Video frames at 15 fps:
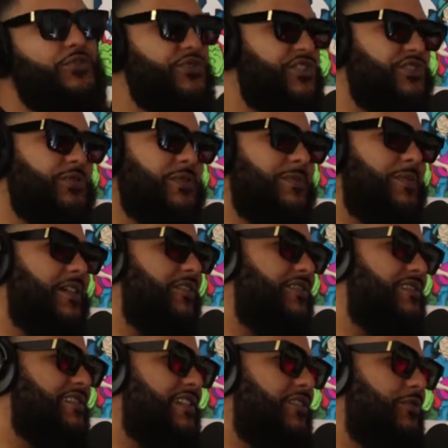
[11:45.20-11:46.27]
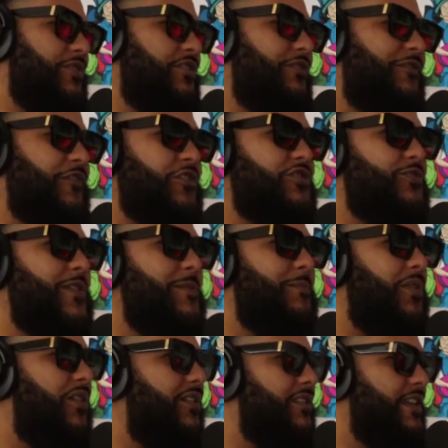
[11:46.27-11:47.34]
used to it, bro. It's like when you first went
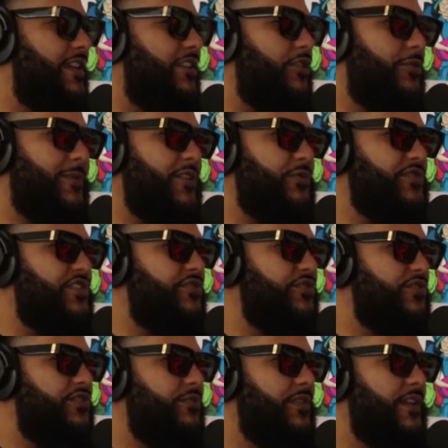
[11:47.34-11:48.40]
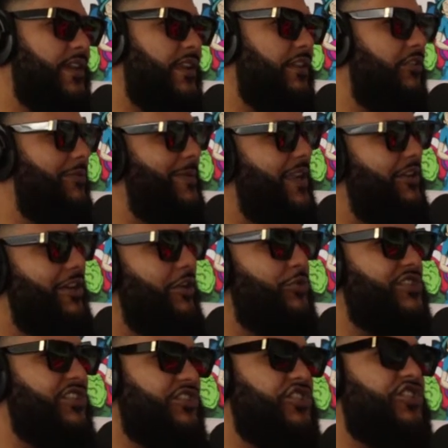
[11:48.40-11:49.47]
bald. Like nobody was used to it, yeah. and everybody it
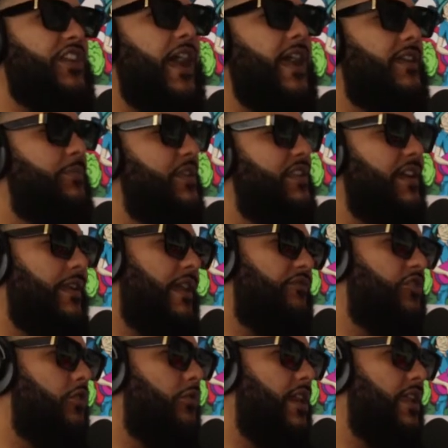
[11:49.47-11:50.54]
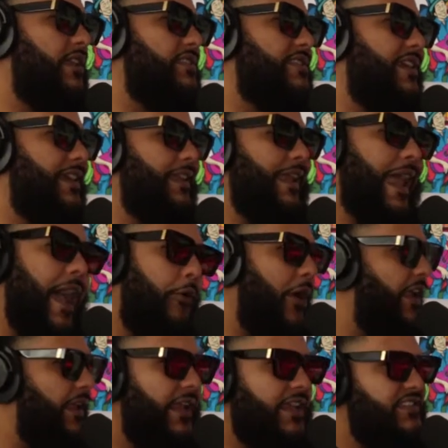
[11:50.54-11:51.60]
was a shock. But then after a while, it's like now
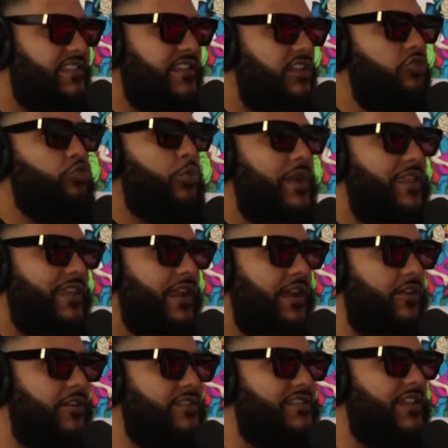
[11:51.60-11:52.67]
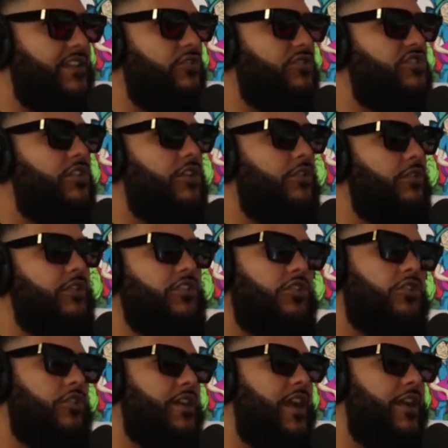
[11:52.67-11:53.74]
I can't see you with hair. It's like you start grow- you
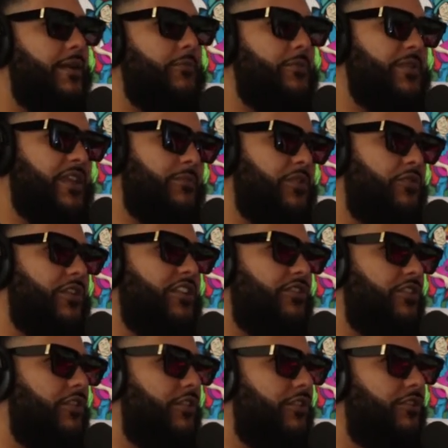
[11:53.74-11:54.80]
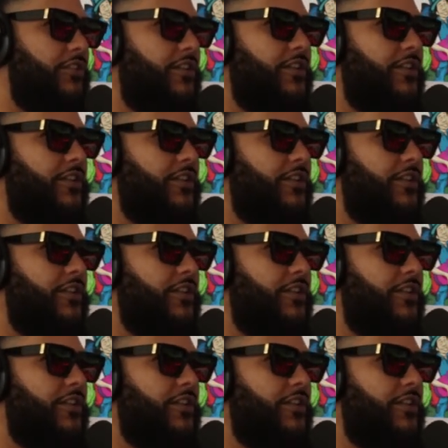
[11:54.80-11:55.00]
grow your hair. I'm gonna be like, bro, what are you doing? no,